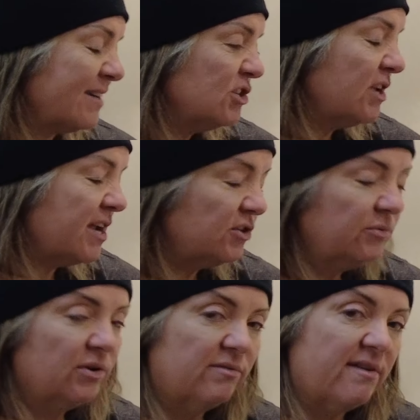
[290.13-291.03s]
actually, I
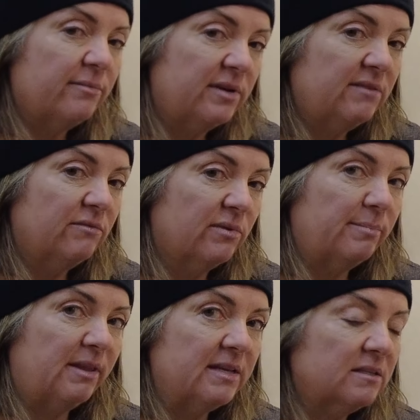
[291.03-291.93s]
don't know if I would even
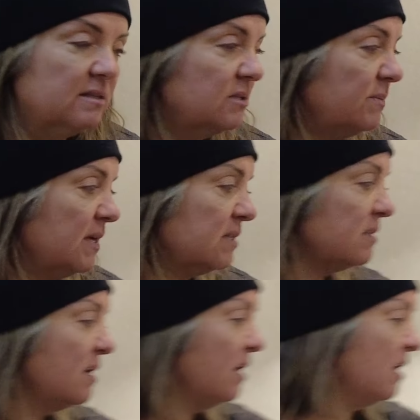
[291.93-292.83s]
replace this because